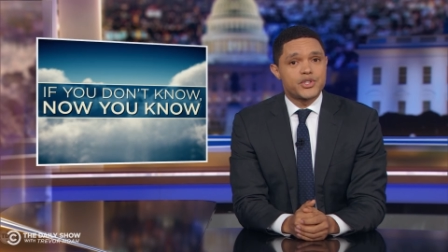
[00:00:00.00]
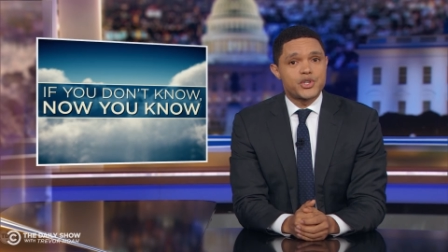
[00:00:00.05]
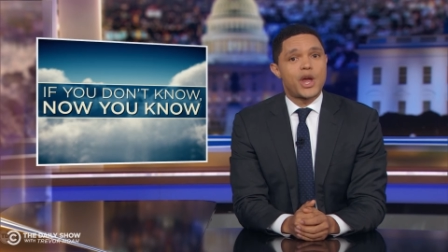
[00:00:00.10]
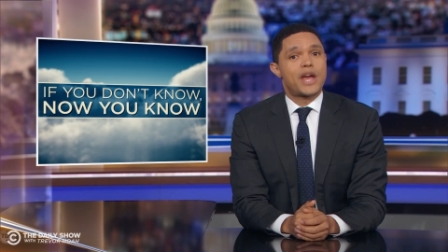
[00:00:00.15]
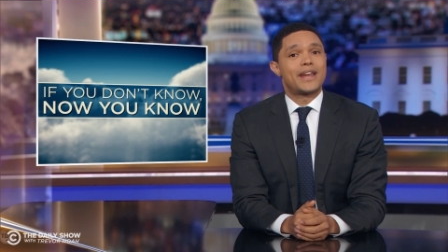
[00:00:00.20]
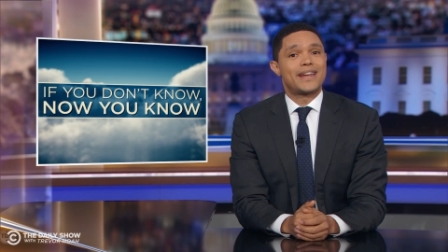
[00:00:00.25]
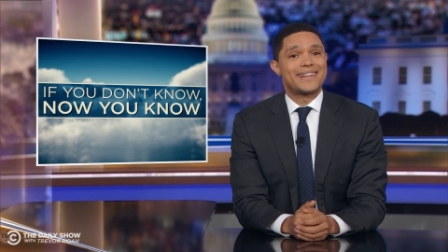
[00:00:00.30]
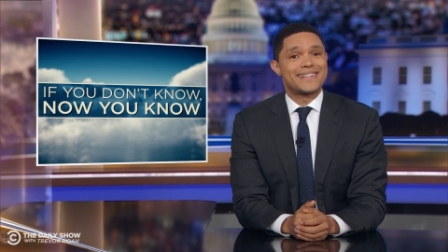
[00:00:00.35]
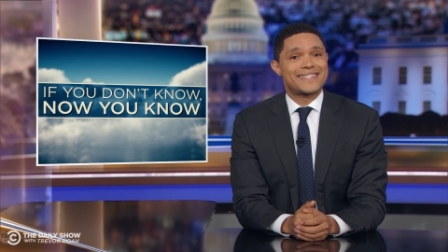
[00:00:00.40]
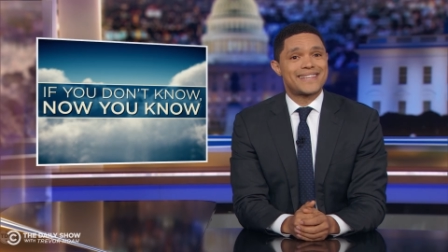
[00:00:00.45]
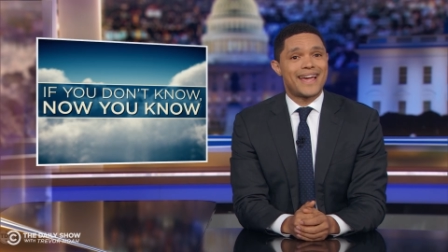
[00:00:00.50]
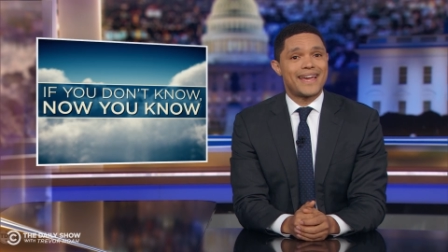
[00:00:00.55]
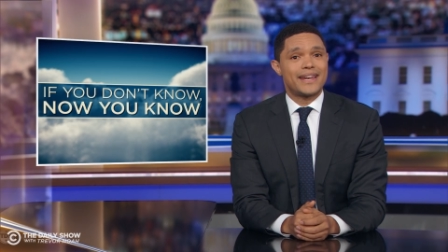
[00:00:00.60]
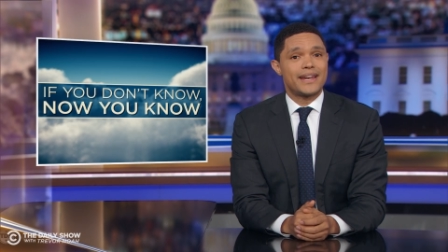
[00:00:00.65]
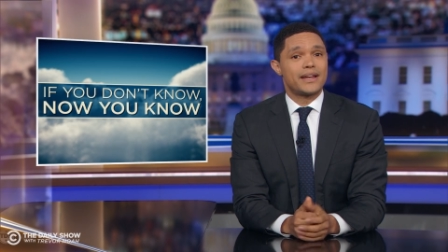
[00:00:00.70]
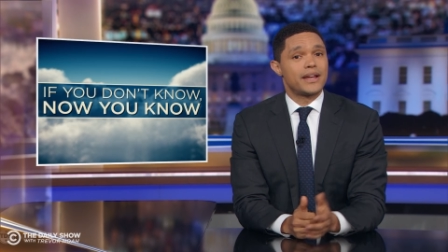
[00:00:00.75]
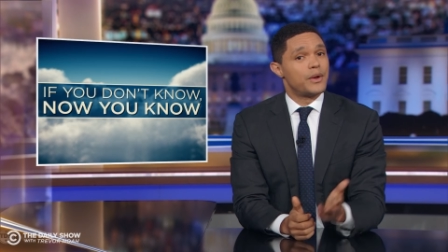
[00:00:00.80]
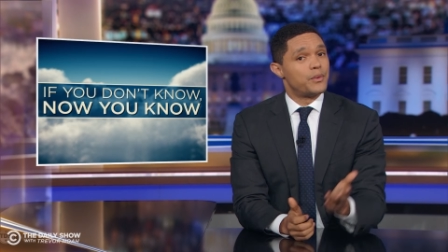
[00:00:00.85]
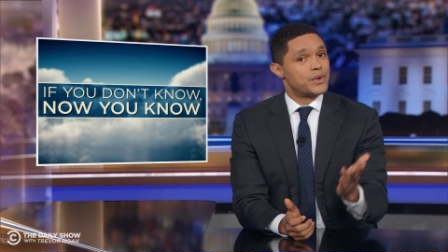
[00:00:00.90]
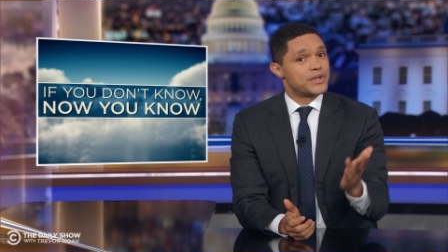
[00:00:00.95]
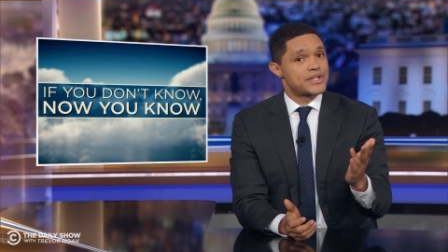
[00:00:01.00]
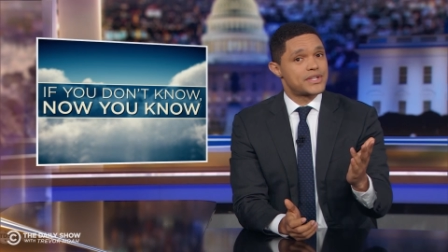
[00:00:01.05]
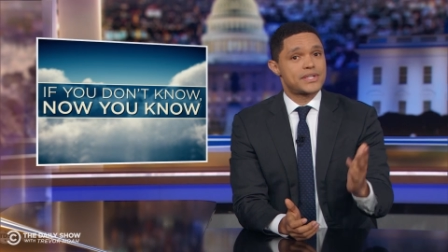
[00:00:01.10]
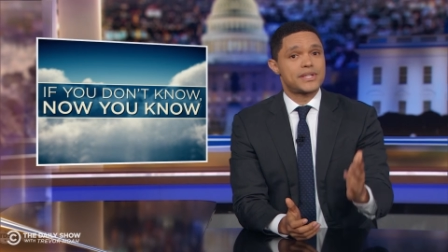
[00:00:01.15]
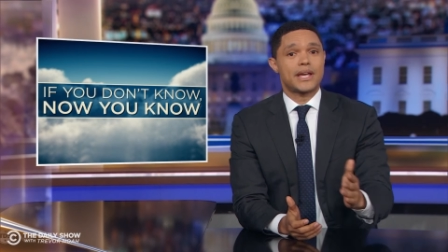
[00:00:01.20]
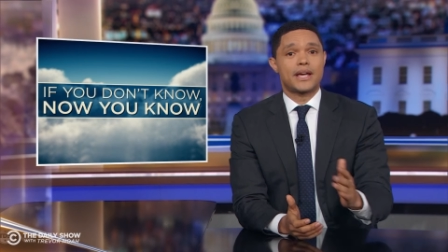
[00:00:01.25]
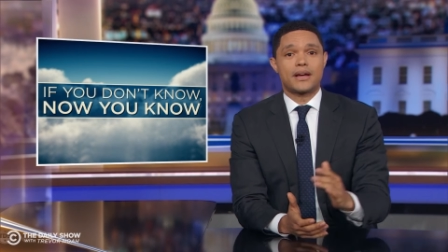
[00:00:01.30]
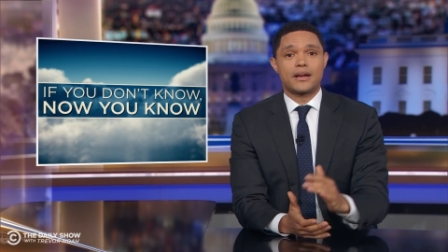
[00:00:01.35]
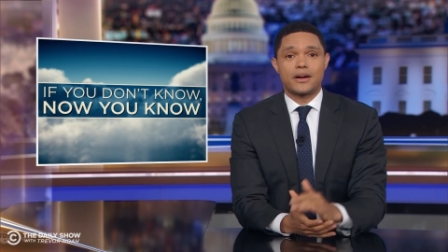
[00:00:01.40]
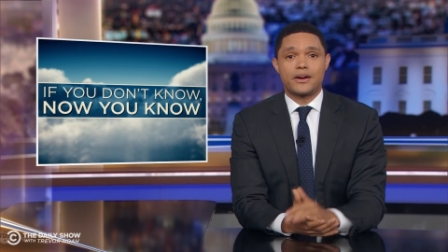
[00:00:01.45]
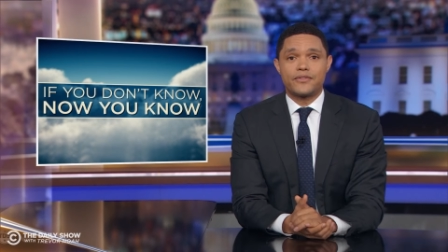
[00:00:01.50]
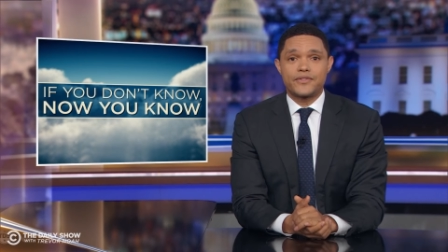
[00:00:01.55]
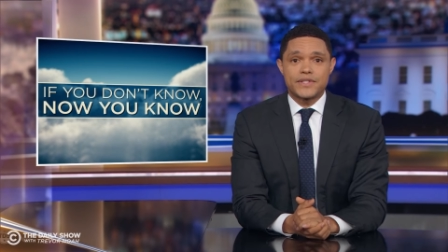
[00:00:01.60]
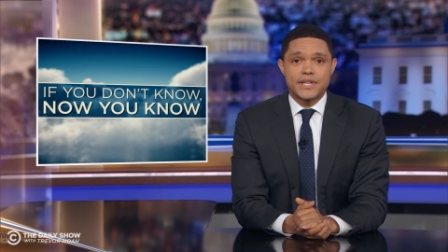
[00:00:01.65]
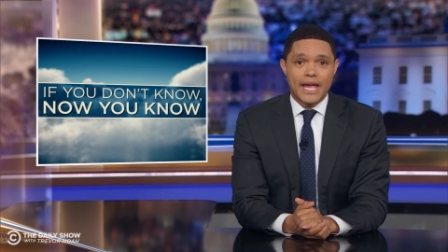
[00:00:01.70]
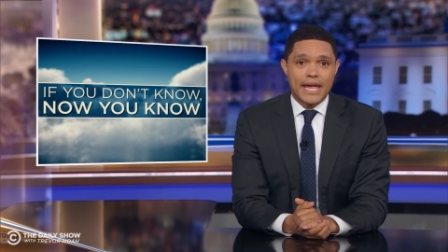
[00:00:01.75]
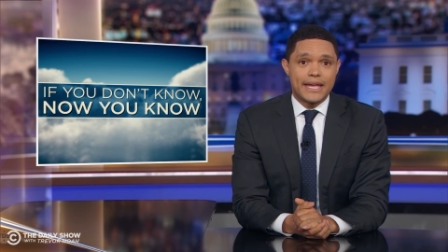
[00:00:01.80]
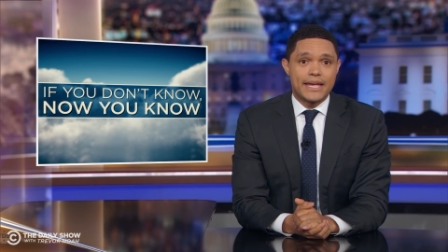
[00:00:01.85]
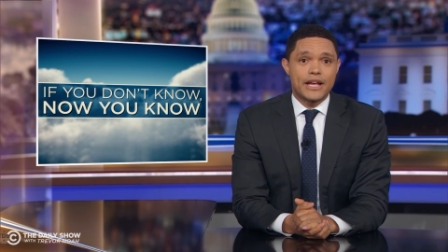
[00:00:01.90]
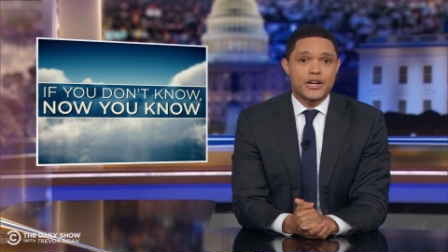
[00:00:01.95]
China decided it was sick of
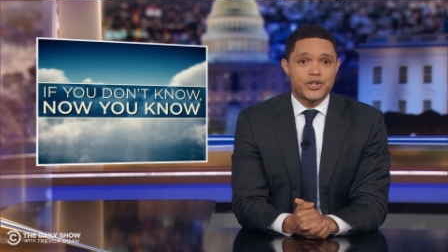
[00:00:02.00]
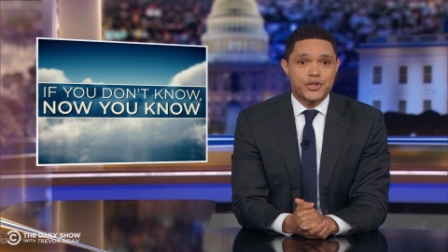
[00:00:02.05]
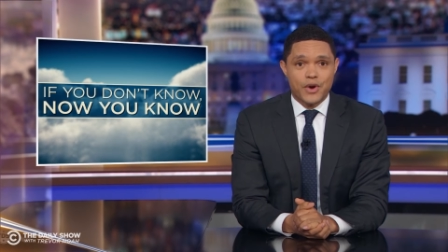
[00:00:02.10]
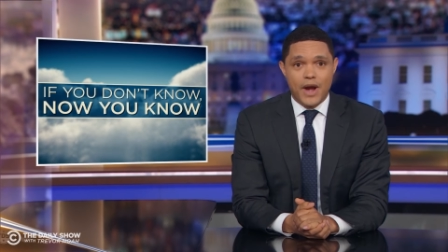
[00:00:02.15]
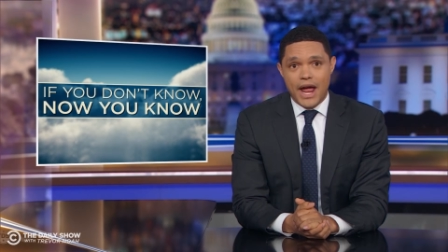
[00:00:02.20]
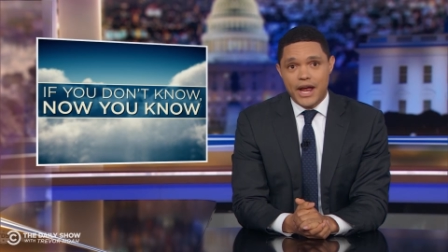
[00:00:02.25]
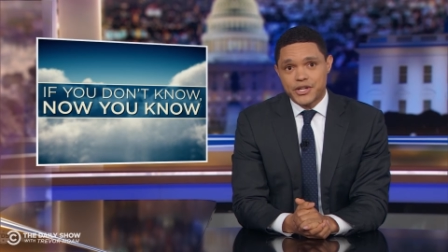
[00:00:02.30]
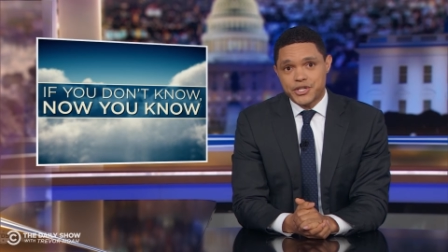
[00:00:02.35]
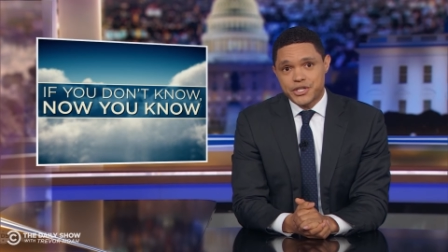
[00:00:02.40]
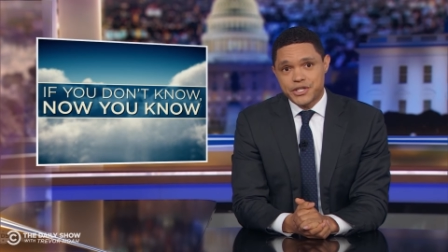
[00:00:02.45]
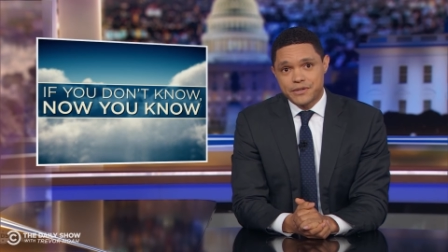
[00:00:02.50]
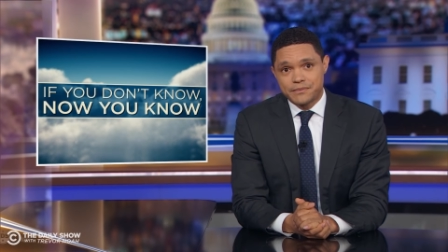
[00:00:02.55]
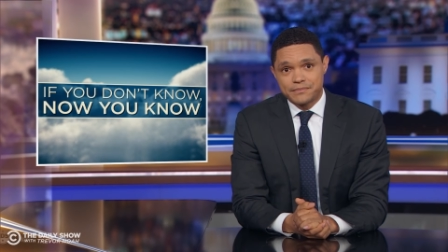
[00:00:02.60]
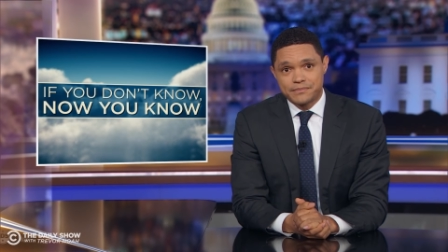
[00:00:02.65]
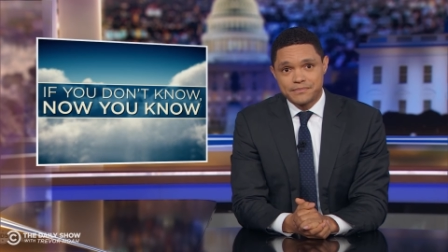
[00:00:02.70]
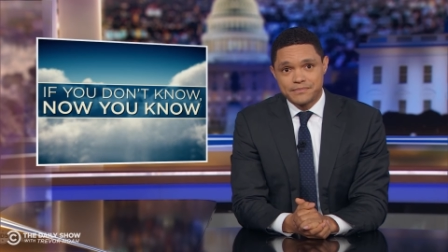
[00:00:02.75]
taking trash.